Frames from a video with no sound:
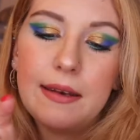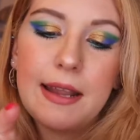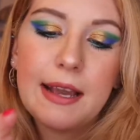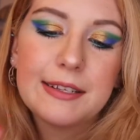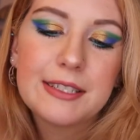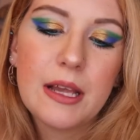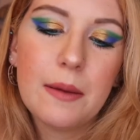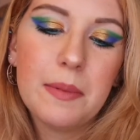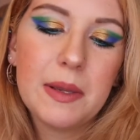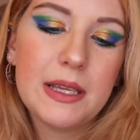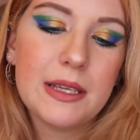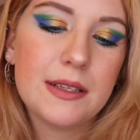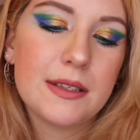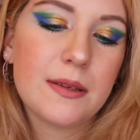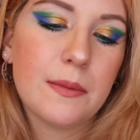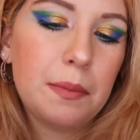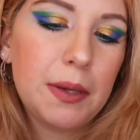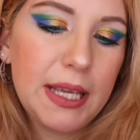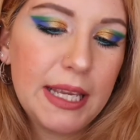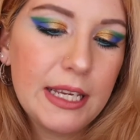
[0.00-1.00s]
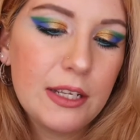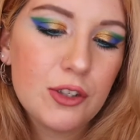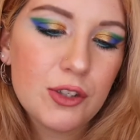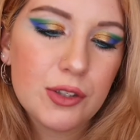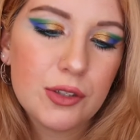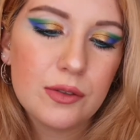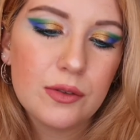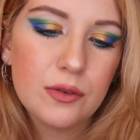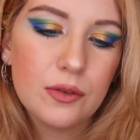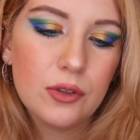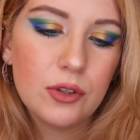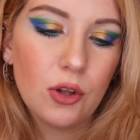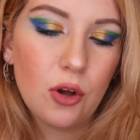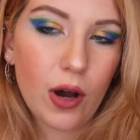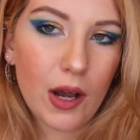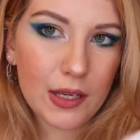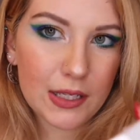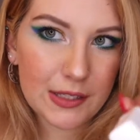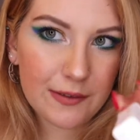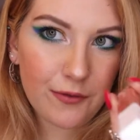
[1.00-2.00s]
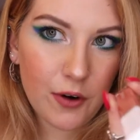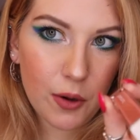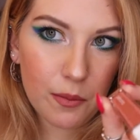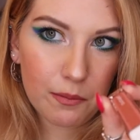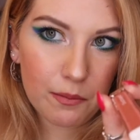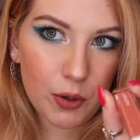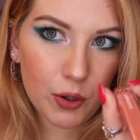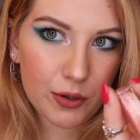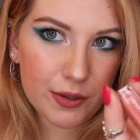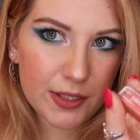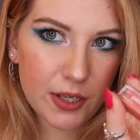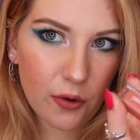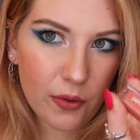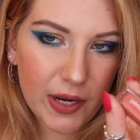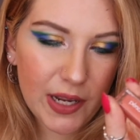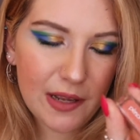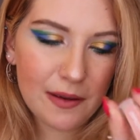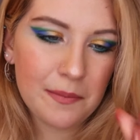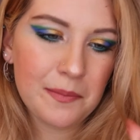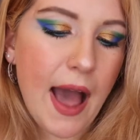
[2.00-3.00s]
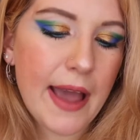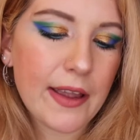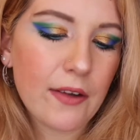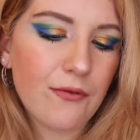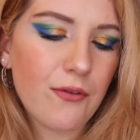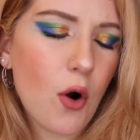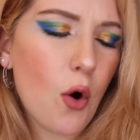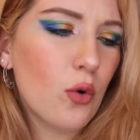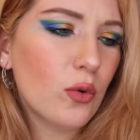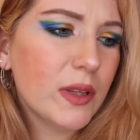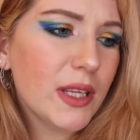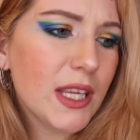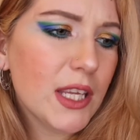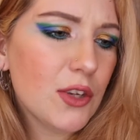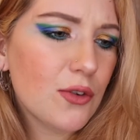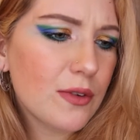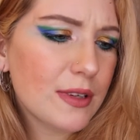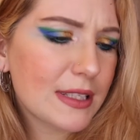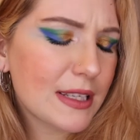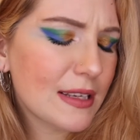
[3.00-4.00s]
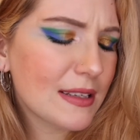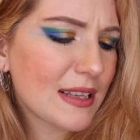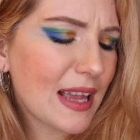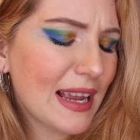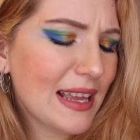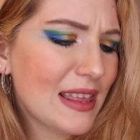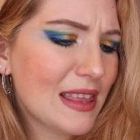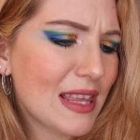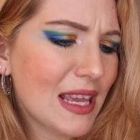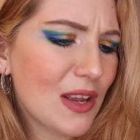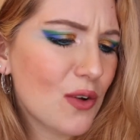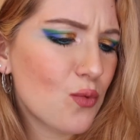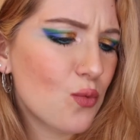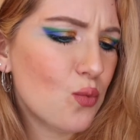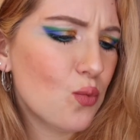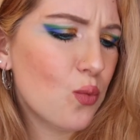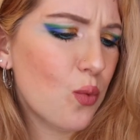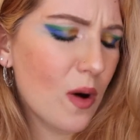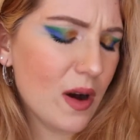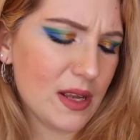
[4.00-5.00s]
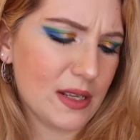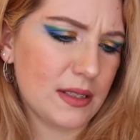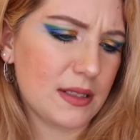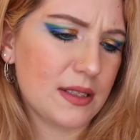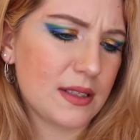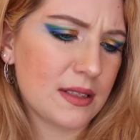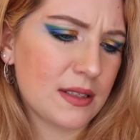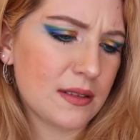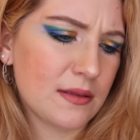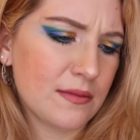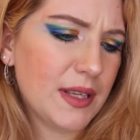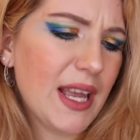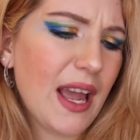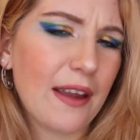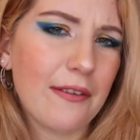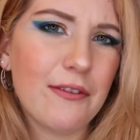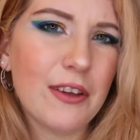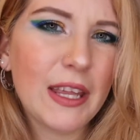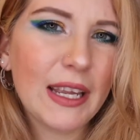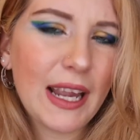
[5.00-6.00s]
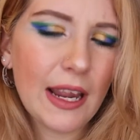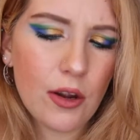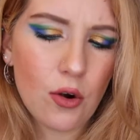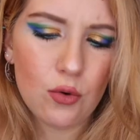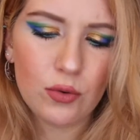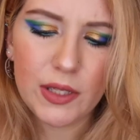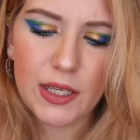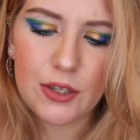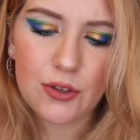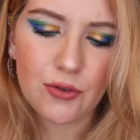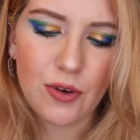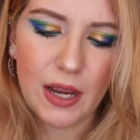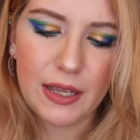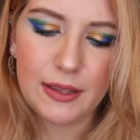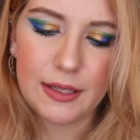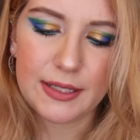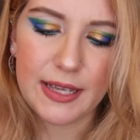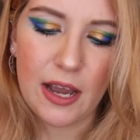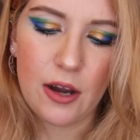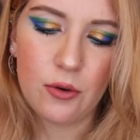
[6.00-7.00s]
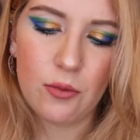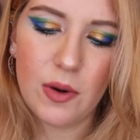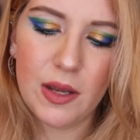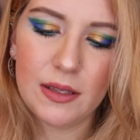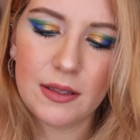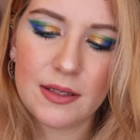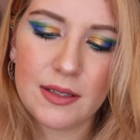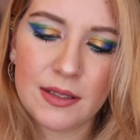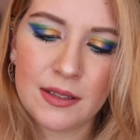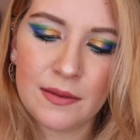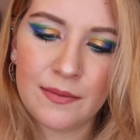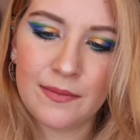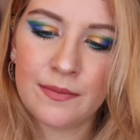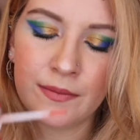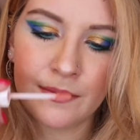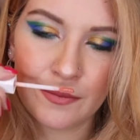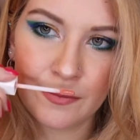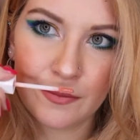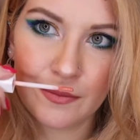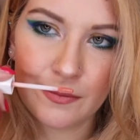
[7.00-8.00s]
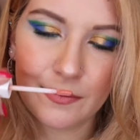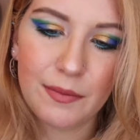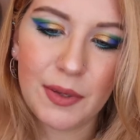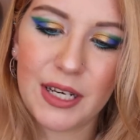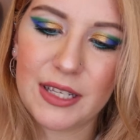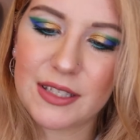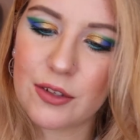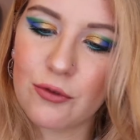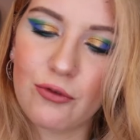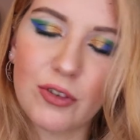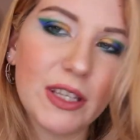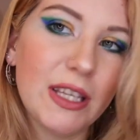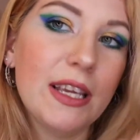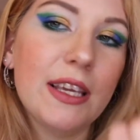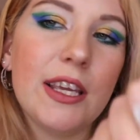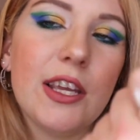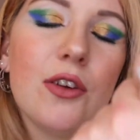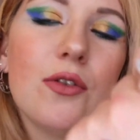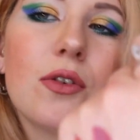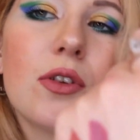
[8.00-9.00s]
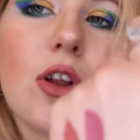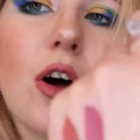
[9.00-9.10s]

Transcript: Next up is Peach Gloss from Persona. I've only used this I think once. Yeah, I feel like I only tried this out once. But it's a really cute